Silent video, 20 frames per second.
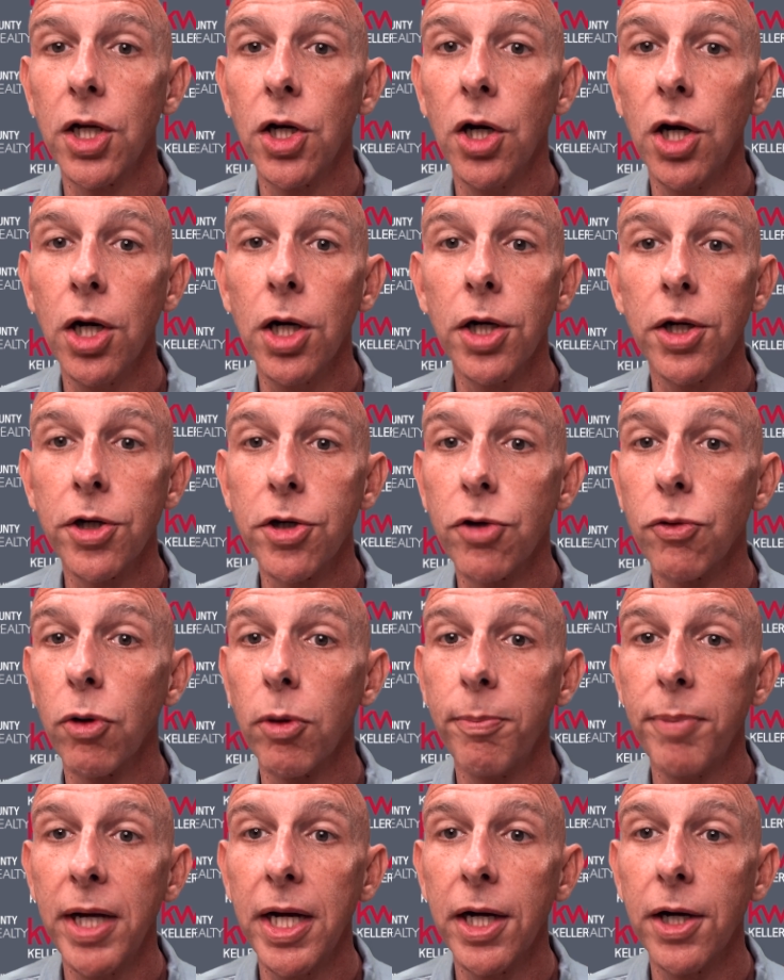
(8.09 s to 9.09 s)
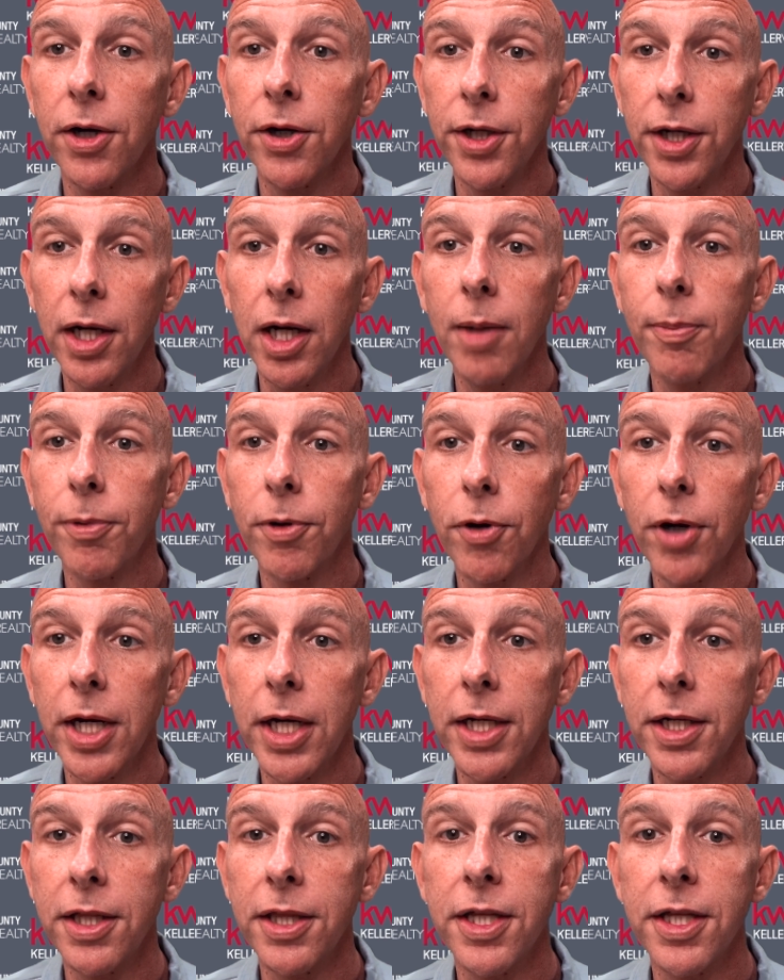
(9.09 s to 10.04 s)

hard to repair and upgrade